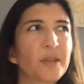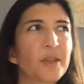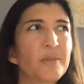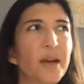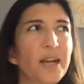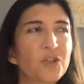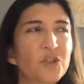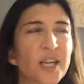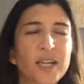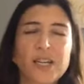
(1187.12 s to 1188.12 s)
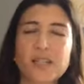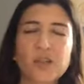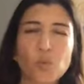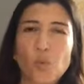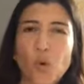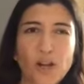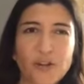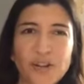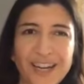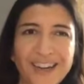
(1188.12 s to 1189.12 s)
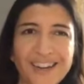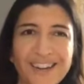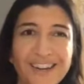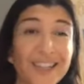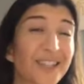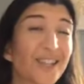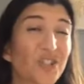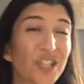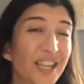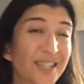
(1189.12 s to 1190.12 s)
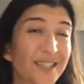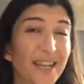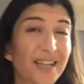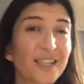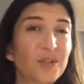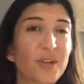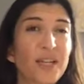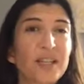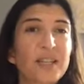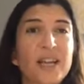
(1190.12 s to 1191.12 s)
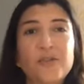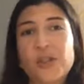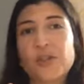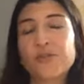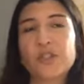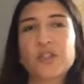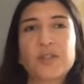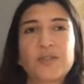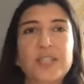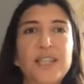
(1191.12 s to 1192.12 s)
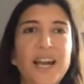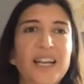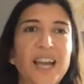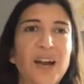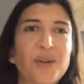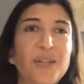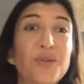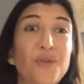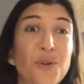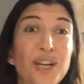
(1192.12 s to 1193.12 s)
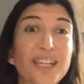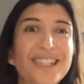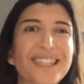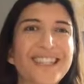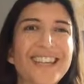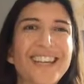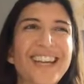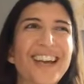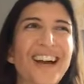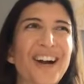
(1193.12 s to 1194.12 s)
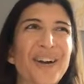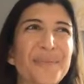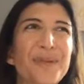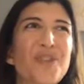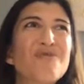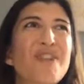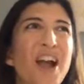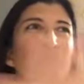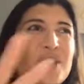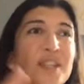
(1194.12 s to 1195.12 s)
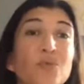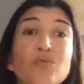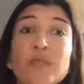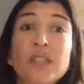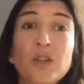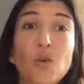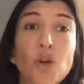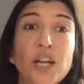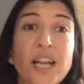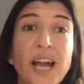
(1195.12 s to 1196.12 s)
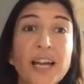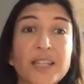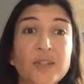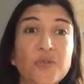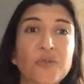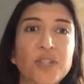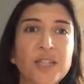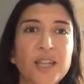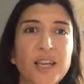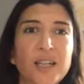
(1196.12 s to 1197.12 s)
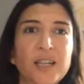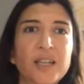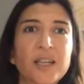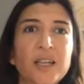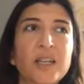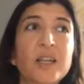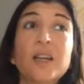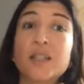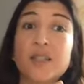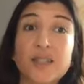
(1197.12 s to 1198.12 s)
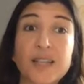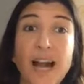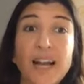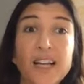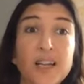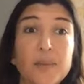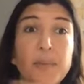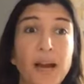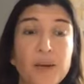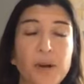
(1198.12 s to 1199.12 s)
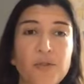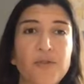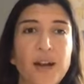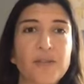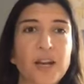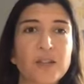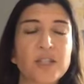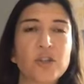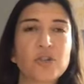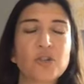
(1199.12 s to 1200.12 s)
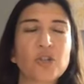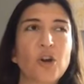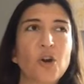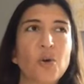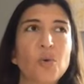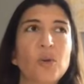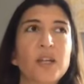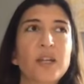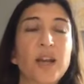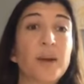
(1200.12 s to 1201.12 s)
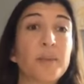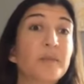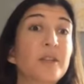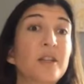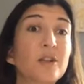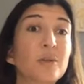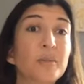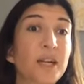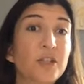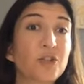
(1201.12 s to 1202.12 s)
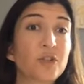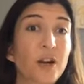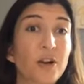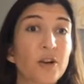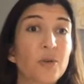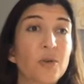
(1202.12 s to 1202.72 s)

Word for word: my understanding is they're wandering, essentially ascetics, right, kind of on the fringes of society, out in the forests, around this really organized, sophisticated society back about 5,000 years ago, near Mohenjo-Daro